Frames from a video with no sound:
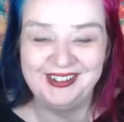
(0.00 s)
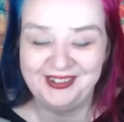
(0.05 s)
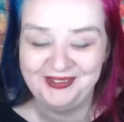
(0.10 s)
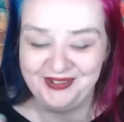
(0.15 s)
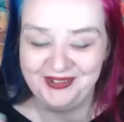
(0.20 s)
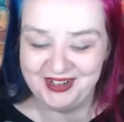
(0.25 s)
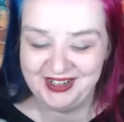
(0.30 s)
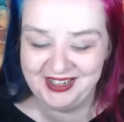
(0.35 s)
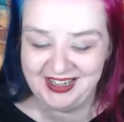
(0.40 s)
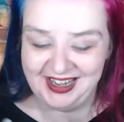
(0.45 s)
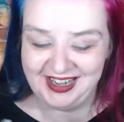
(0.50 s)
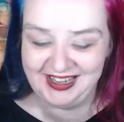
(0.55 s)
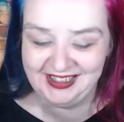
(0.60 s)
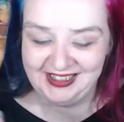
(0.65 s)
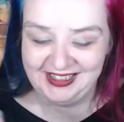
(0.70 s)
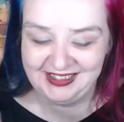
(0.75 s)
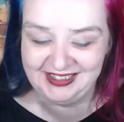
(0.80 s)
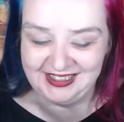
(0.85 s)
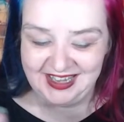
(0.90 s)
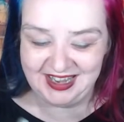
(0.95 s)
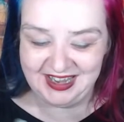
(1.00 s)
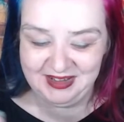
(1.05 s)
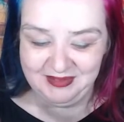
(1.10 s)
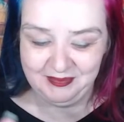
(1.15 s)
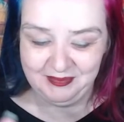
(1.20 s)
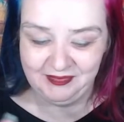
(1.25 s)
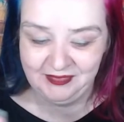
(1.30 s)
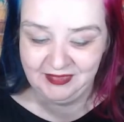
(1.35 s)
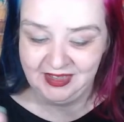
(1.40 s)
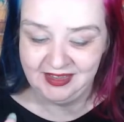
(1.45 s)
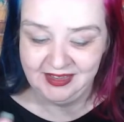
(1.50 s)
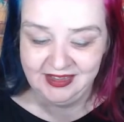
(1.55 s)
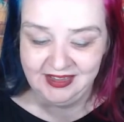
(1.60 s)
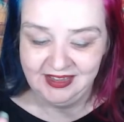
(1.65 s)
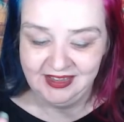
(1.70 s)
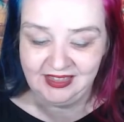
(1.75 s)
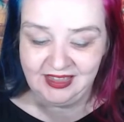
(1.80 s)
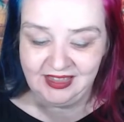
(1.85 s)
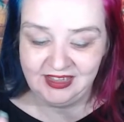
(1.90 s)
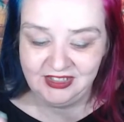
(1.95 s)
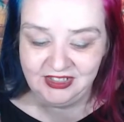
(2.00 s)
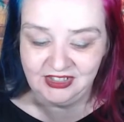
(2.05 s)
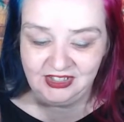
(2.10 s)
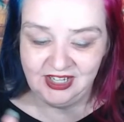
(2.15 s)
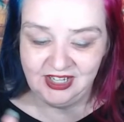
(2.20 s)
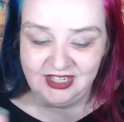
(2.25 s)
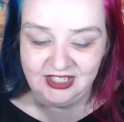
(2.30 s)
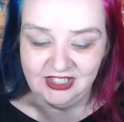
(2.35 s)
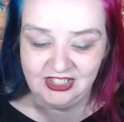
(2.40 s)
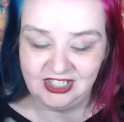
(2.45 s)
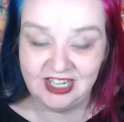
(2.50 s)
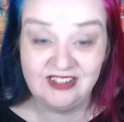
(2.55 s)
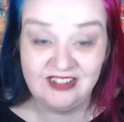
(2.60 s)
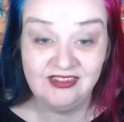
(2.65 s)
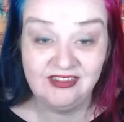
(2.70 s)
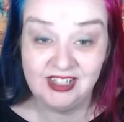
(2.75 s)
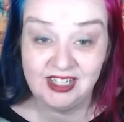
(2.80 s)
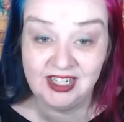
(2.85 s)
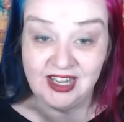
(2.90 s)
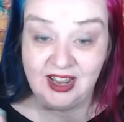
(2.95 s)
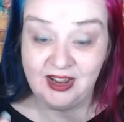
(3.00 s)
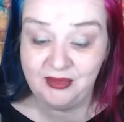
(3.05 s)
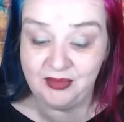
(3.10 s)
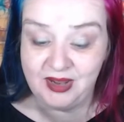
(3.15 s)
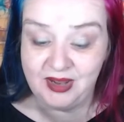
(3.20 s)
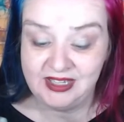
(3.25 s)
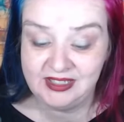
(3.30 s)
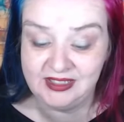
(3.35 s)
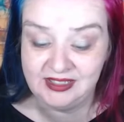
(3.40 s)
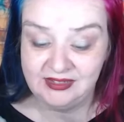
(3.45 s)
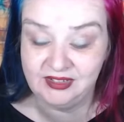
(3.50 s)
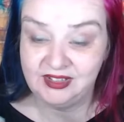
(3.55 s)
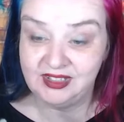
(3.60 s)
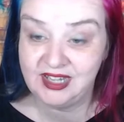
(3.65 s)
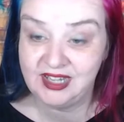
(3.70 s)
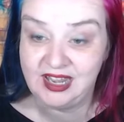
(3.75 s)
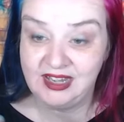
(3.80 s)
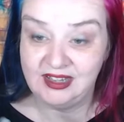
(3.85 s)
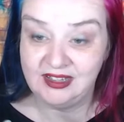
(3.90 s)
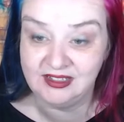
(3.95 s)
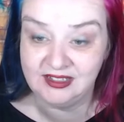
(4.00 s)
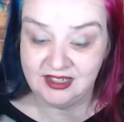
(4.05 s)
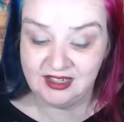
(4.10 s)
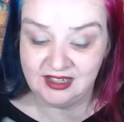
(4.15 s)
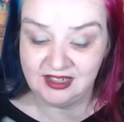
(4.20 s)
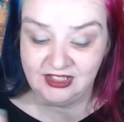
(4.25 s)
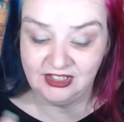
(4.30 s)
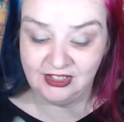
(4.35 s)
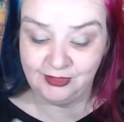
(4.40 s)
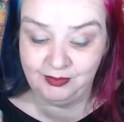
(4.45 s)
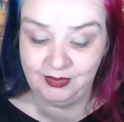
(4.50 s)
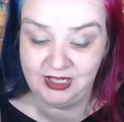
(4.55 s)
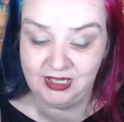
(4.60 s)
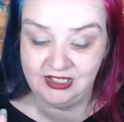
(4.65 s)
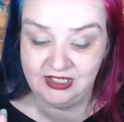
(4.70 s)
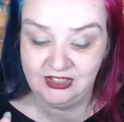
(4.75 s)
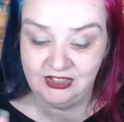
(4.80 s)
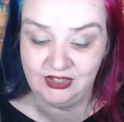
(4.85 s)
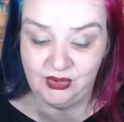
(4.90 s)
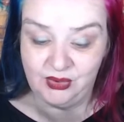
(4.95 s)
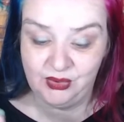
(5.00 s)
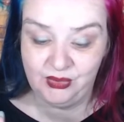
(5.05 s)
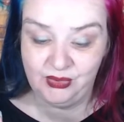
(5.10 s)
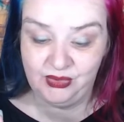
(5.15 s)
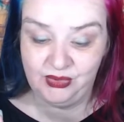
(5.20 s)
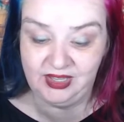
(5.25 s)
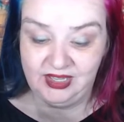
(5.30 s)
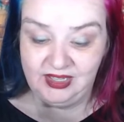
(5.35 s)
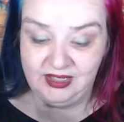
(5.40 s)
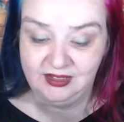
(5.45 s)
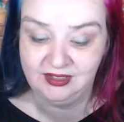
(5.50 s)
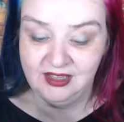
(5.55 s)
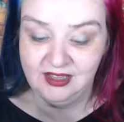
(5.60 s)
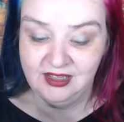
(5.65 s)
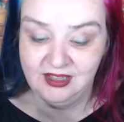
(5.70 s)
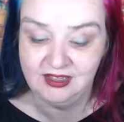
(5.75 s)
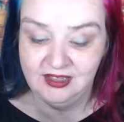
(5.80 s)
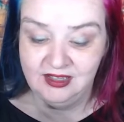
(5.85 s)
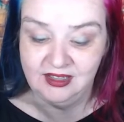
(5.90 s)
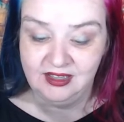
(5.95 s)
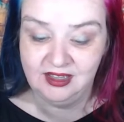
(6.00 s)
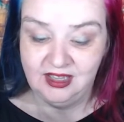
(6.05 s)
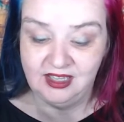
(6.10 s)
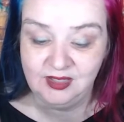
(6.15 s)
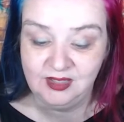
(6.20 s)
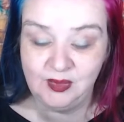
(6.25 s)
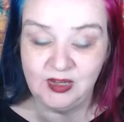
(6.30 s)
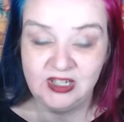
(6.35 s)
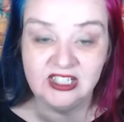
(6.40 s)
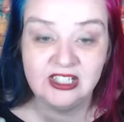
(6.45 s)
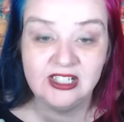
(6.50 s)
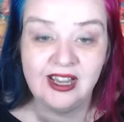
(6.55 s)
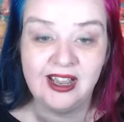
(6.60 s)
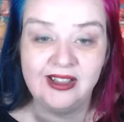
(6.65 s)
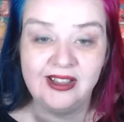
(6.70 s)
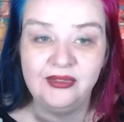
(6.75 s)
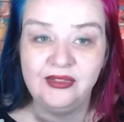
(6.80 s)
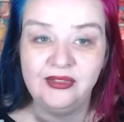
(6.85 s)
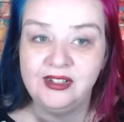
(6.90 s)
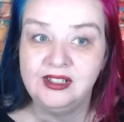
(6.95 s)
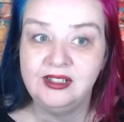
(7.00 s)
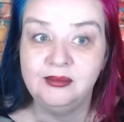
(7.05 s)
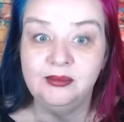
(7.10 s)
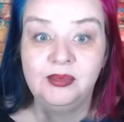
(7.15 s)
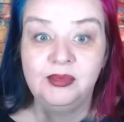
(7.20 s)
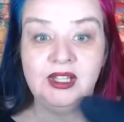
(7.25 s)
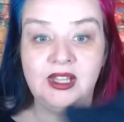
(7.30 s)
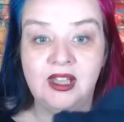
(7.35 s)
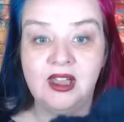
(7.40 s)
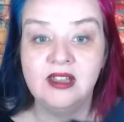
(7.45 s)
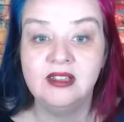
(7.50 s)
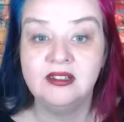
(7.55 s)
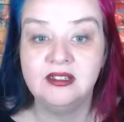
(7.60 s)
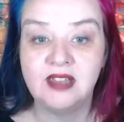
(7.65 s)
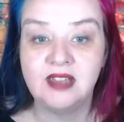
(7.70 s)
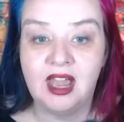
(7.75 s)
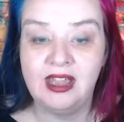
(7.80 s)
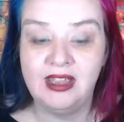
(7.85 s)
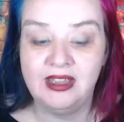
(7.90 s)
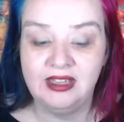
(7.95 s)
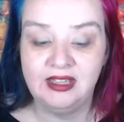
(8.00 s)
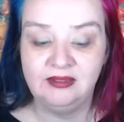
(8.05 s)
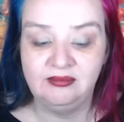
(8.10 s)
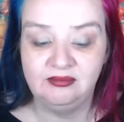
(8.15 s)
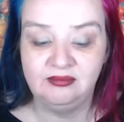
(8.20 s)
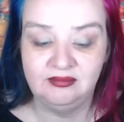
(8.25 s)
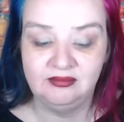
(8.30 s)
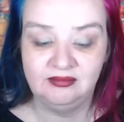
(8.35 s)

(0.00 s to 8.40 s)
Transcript: one day at a time. That's strange. Generally, I wait till everything ends and I just binge the whole thing especially I find because I